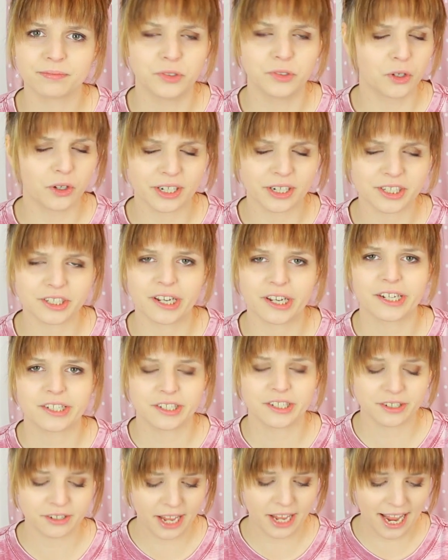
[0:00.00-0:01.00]
Not
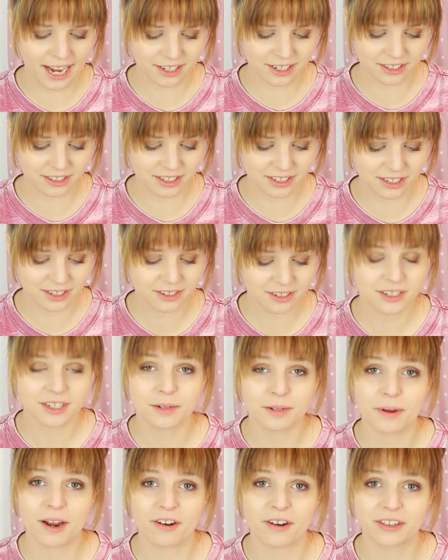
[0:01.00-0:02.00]
excited, exited,
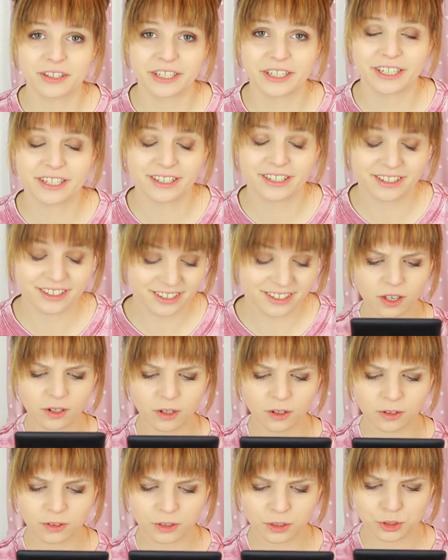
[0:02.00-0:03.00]
apparently. Springing
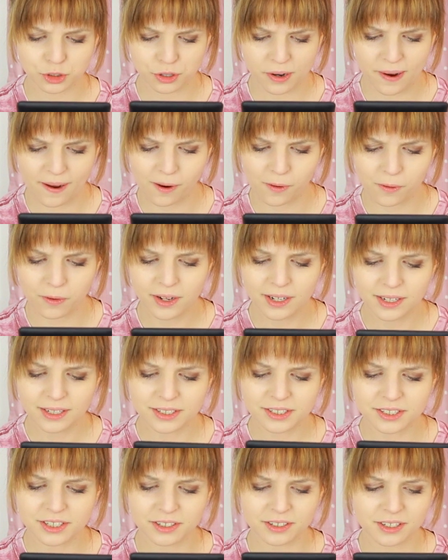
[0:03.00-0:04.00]
along the trail,
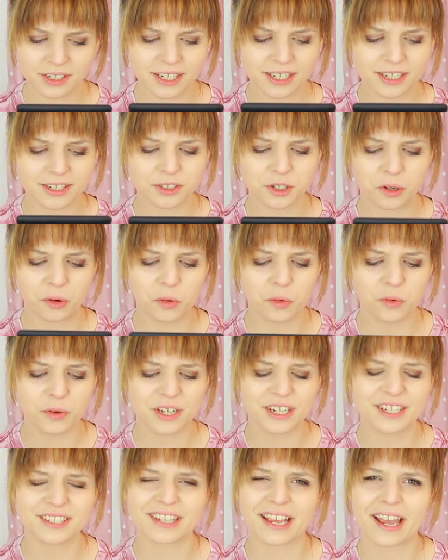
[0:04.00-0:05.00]
suddenly as
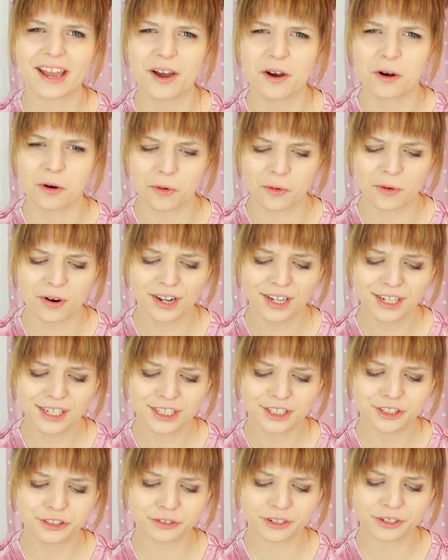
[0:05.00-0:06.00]
horny as hell,
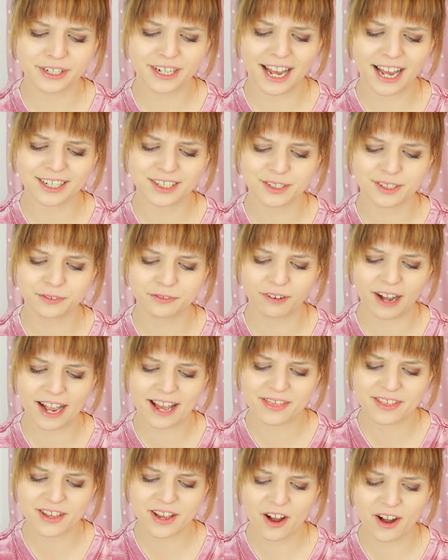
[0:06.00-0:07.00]
Drin had to
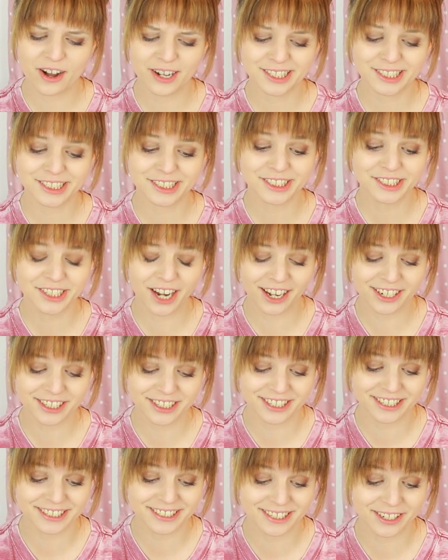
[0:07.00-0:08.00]
fight the urge to
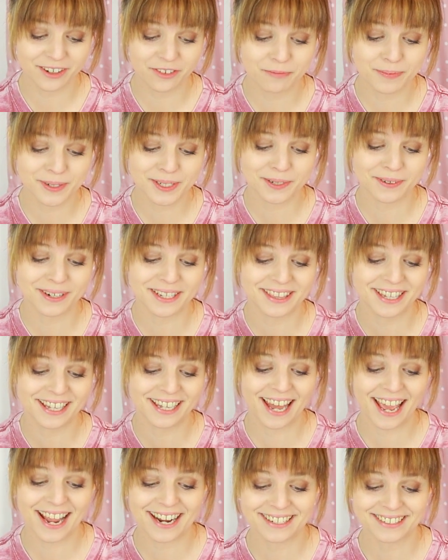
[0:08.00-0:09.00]
touch herself between
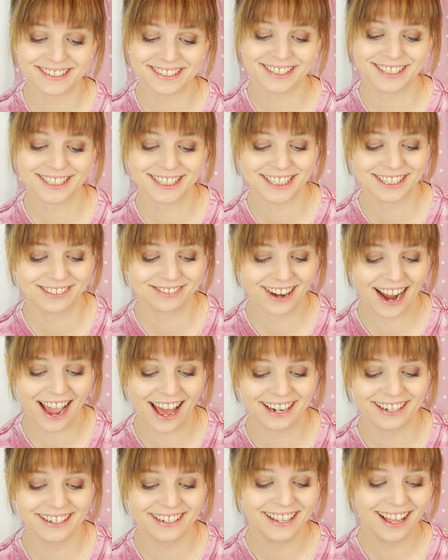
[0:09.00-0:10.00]
the legs as she
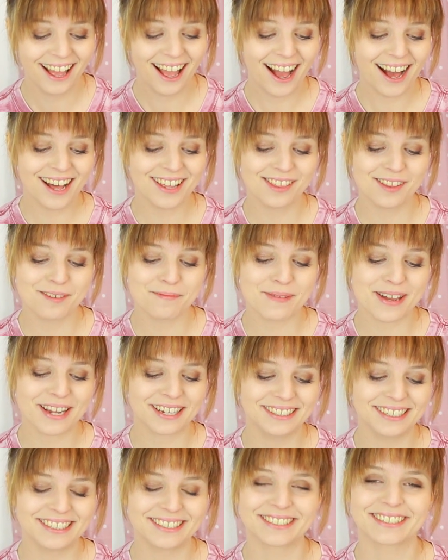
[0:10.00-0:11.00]
ran, and the
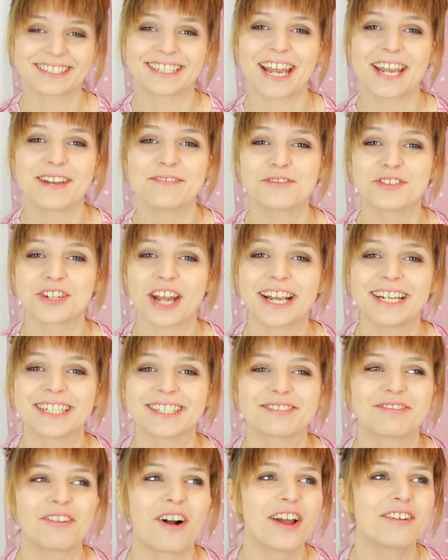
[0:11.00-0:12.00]
big lizard gave
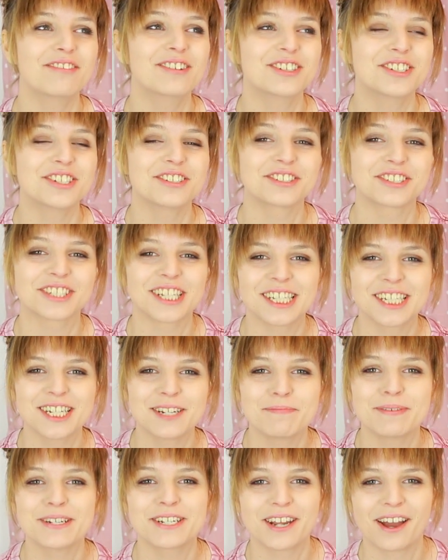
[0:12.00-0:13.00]
chase. Why would you
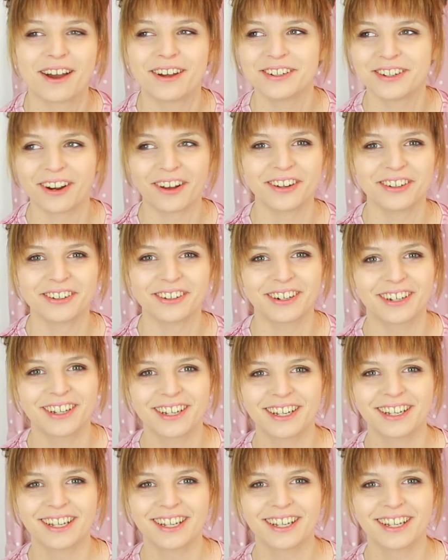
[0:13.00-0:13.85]
suddenly be turned on?